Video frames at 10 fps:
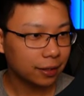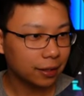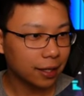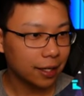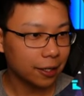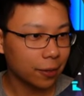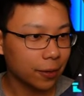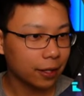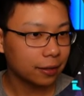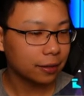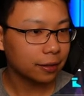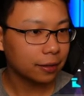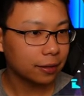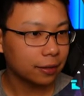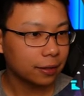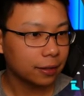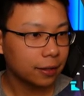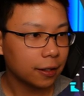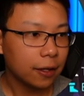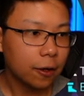I didn't know that.
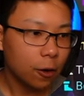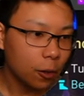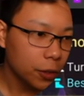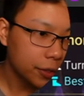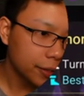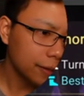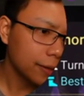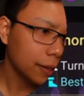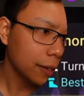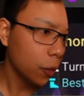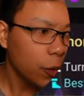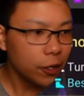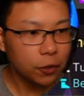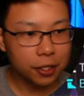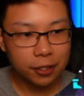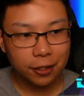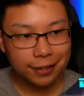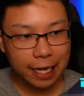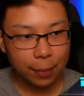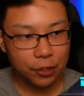Or what is... Wait, no, because all the
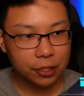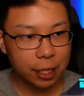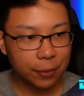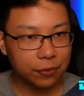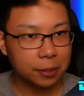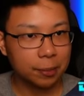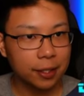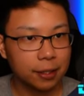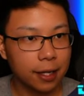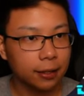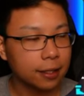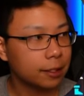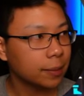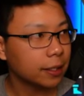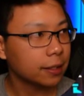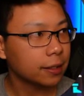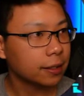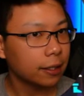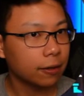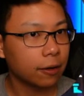damage is coming from Demytha. I thought Demytha doesn't
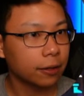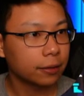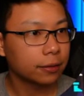hit hard.